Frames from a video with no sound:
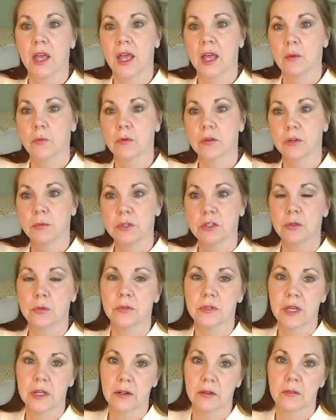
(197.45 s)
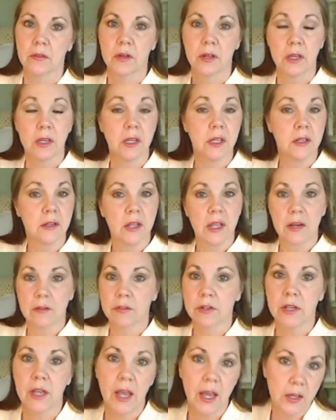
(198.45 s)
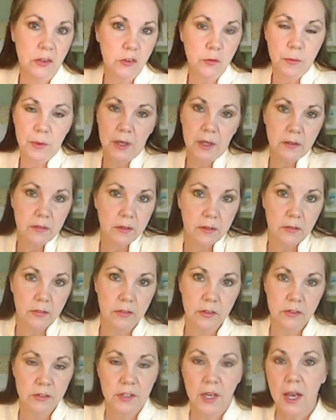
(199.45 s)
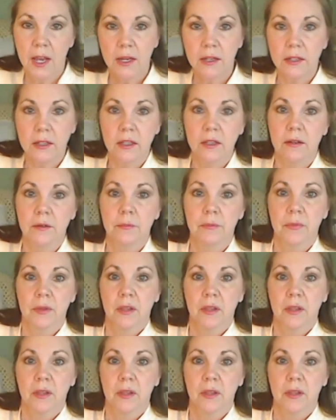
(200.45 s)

And we're going to be doing that in every aspect of society.